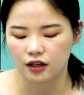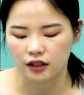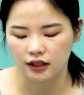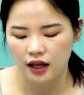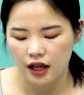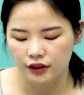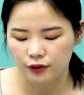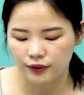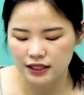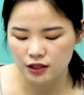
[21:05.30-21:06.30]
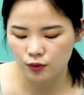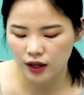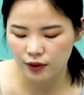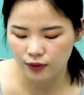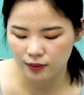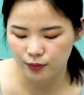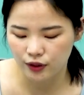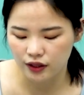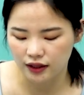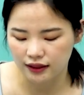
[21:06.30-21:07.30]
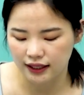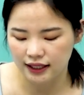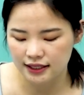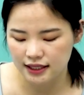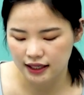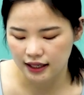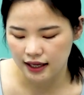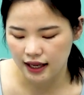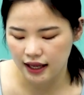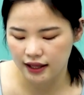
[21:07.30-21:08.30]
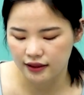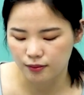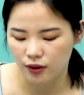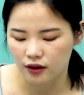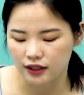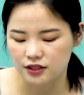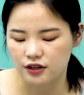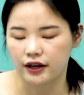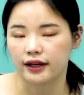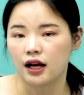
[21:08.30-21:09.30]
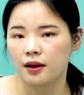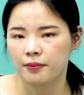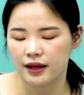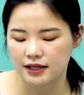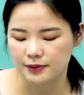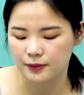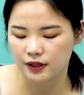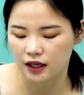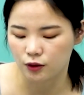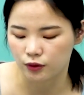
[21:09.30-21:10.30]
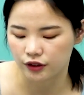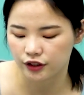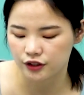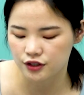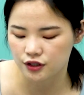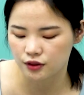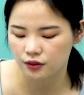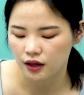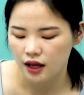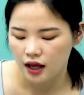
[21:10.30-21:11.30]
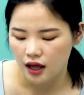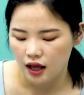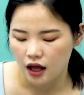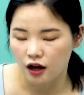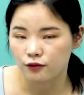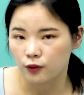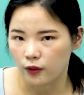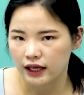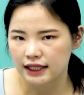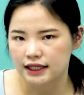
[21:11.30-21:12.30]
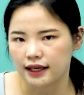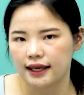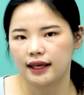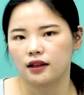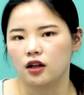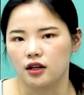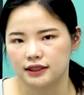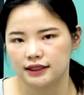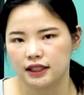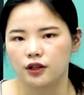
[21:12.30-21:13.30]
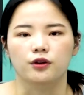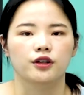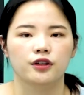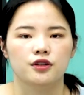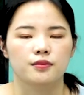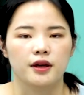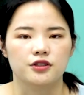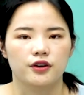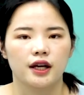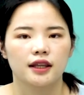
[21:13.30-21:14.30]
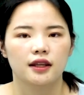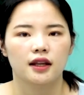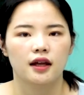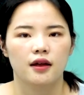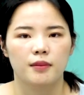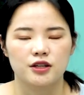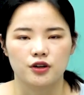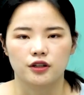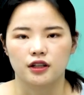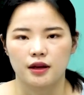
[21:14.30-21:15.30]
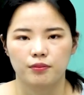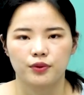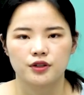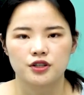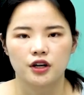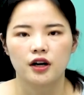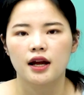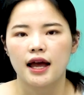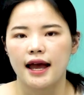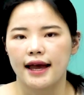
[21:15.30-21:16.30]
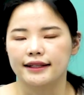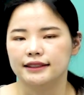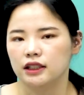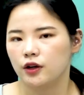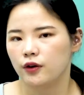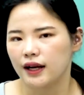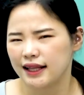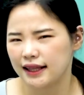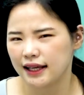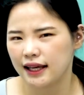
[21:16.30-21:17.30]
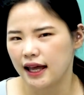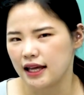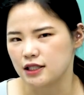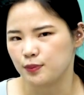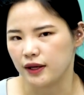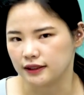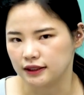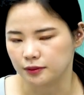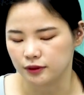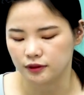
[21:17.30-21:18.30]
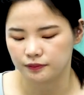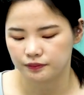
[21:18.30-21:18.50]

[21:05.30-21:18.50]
on. The reason why we put lid and polystyrene cup is in order to avoid the heat loss, in order to measure the temperature as correctly as possible.